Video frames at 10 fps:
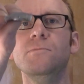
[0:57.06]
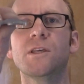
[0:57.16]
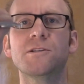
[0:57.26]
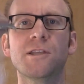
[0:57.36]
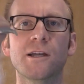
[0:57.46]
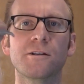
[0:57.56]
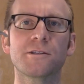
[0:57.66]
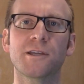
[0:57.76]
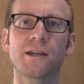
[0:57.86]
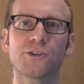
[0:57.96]
is there, and
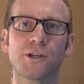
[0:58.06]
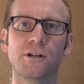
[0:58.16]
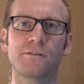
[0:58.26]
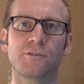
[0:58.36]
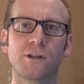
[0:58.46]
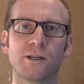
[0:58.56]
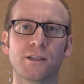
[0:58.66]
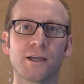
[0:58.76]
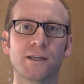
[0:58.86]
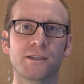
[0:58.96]
it's actually an awful lot
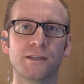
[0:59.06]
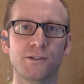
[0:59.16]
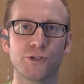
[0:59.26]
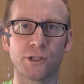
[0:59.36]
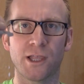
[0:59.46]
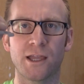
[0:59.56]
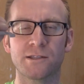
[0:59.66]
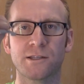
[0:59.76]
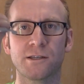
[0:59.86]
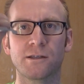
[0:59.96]
like the
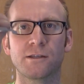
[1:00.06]
Gillette